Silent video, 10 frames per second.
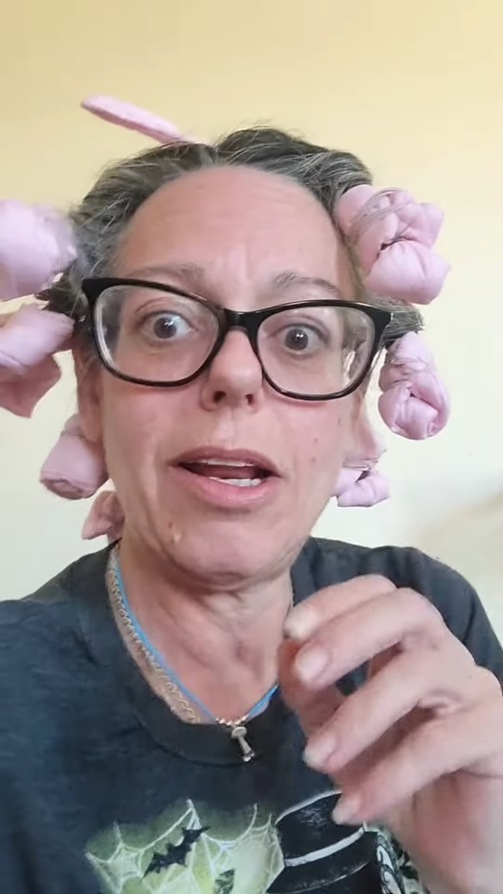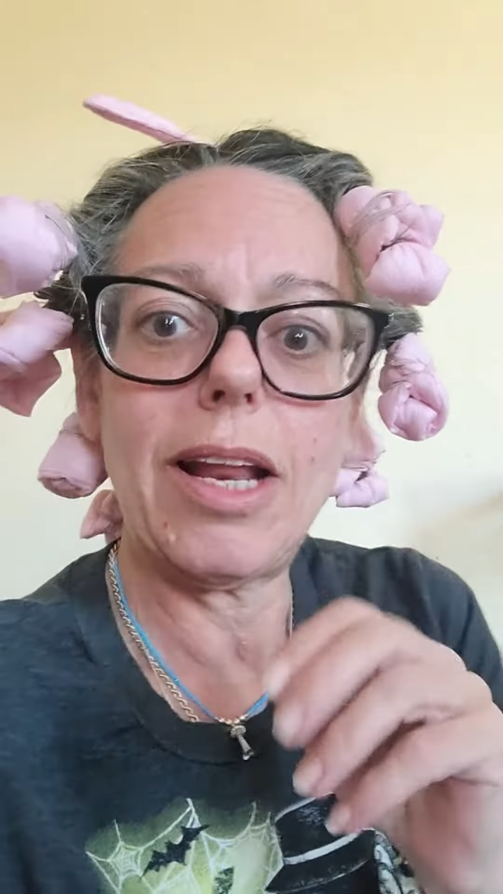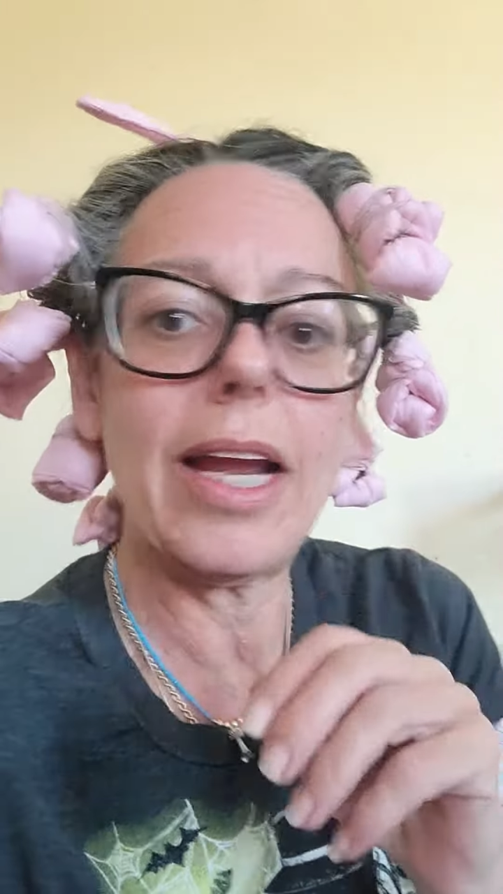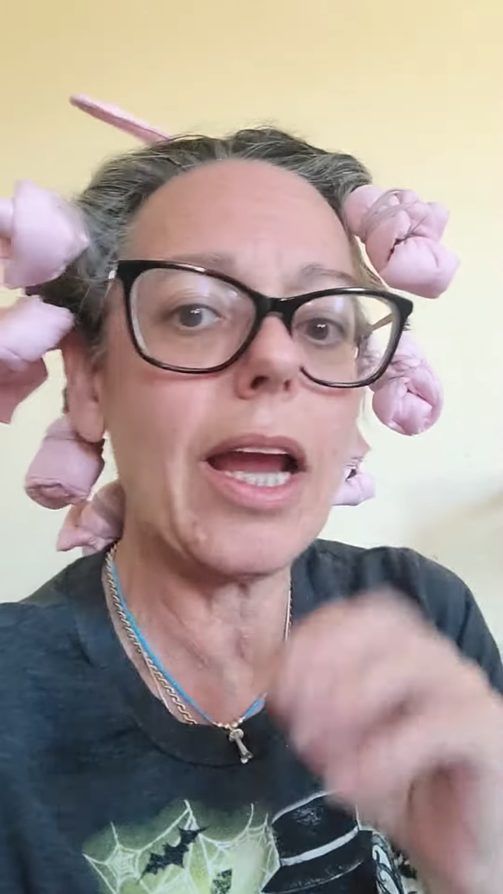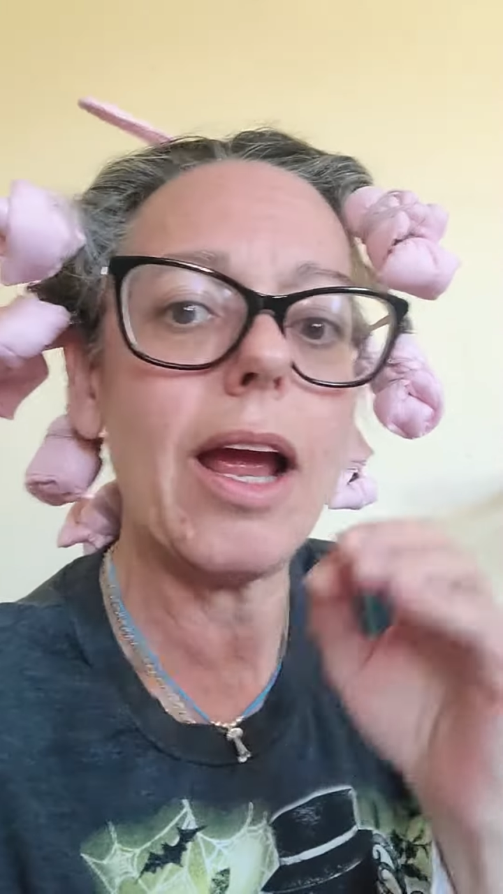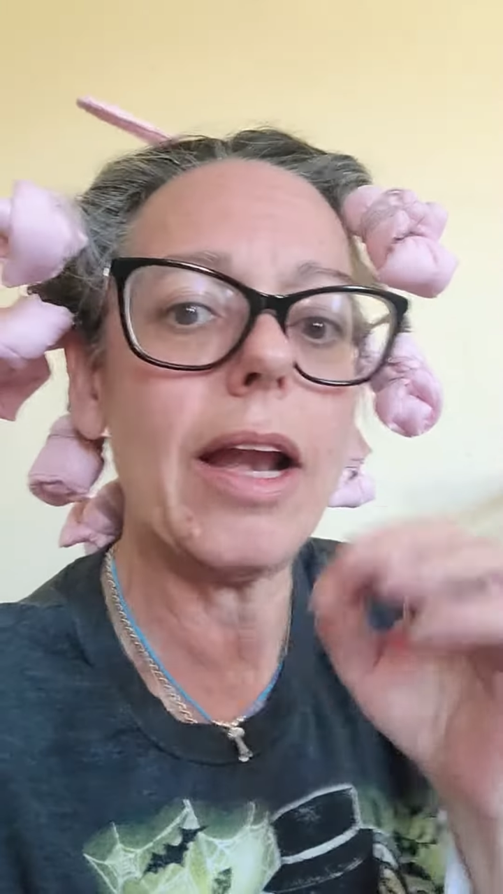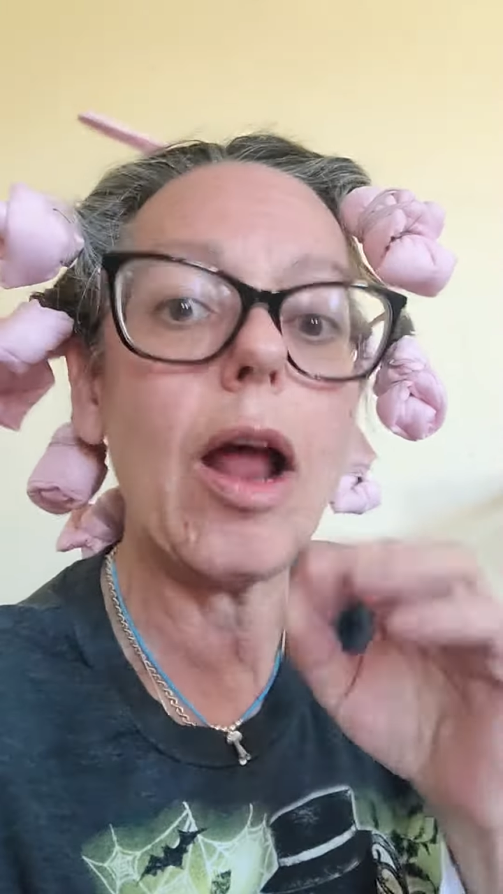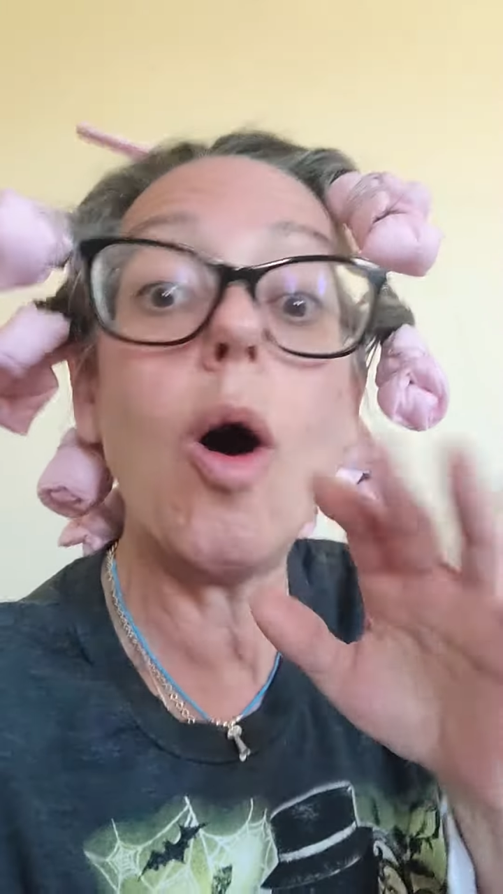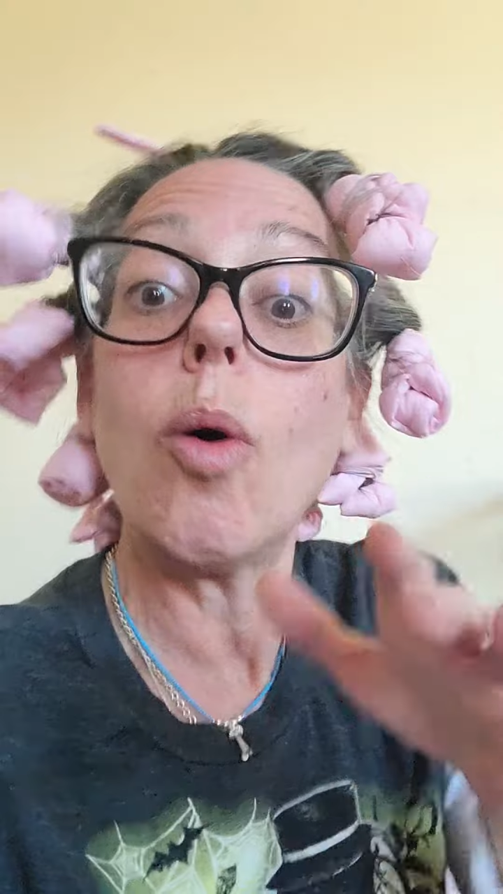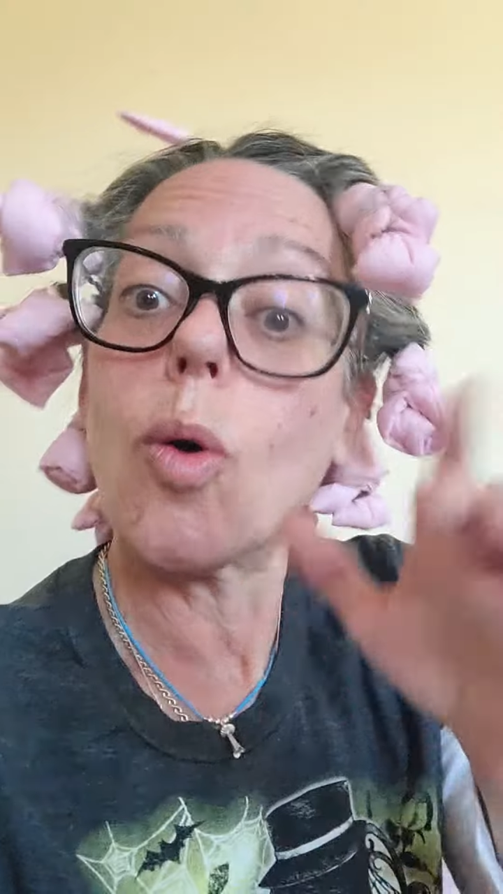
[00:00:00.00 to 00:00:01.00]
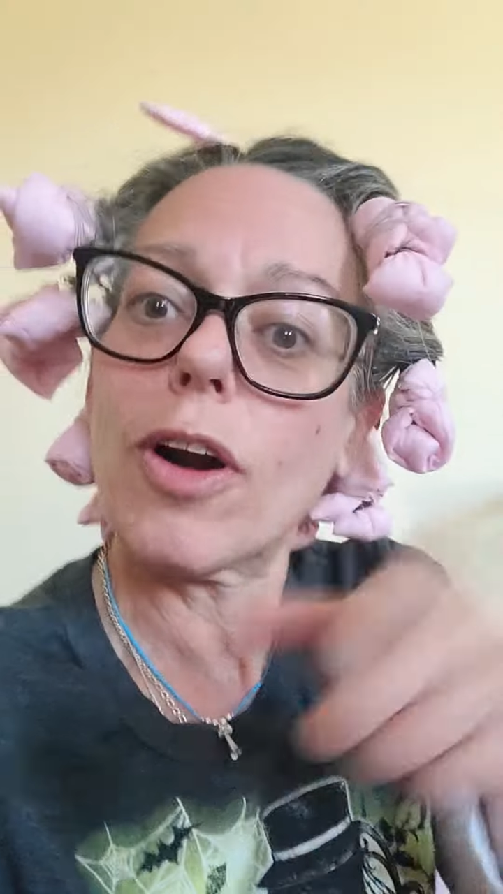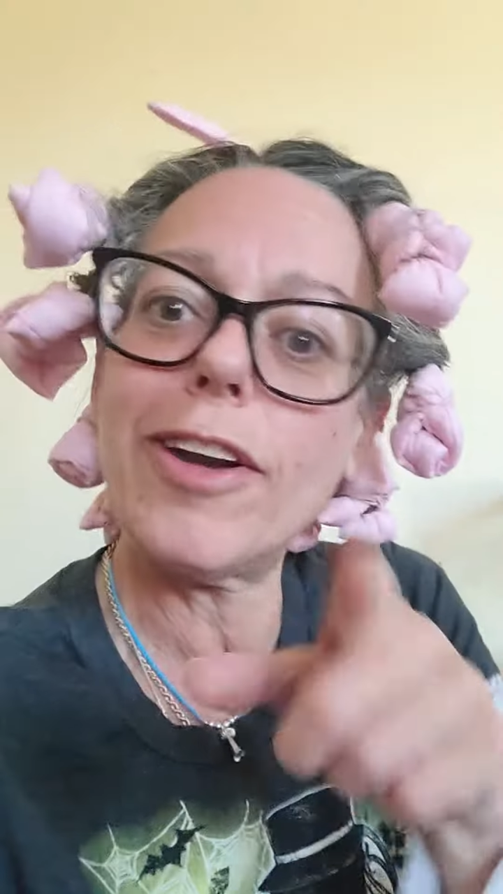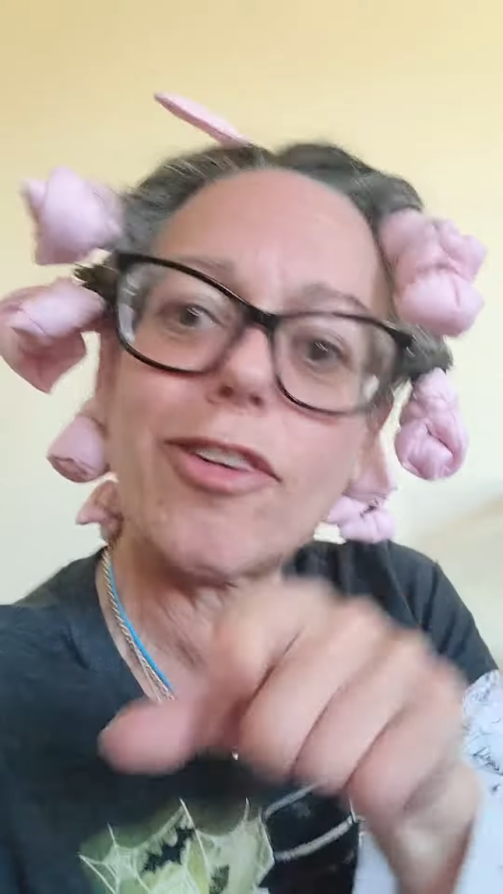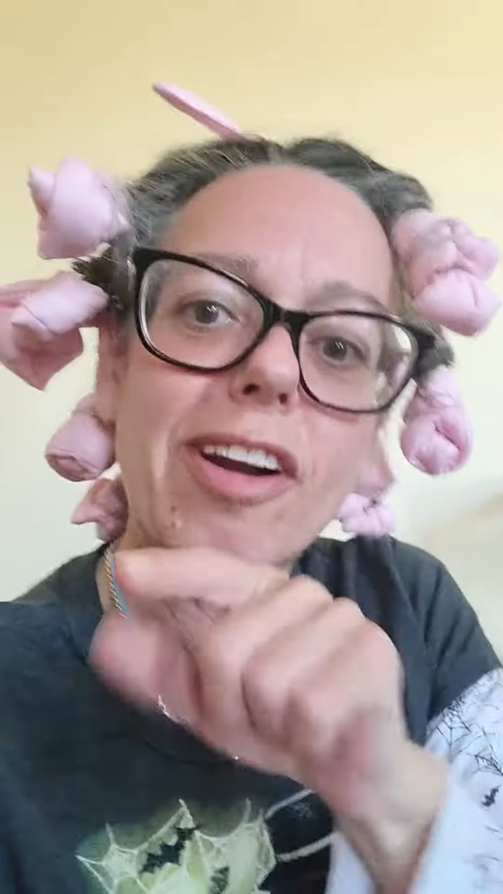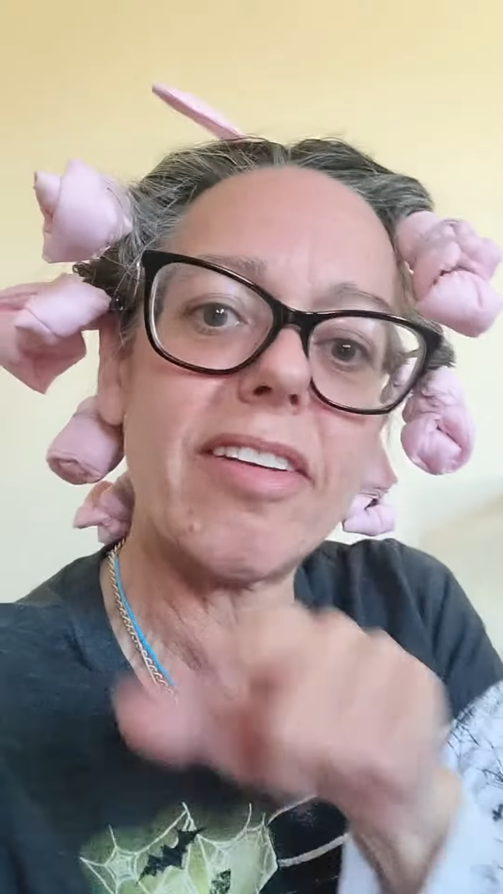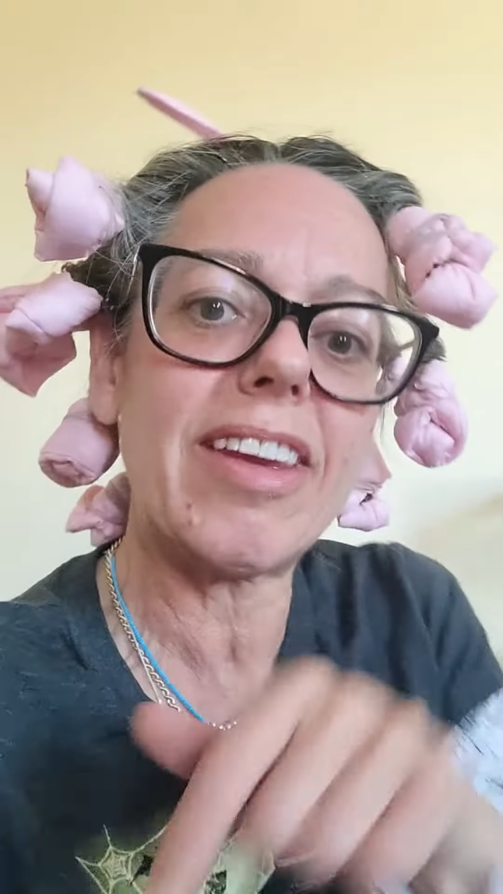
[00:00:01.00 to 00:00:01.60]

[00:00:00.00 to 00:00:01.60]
Like, oh, or you're trying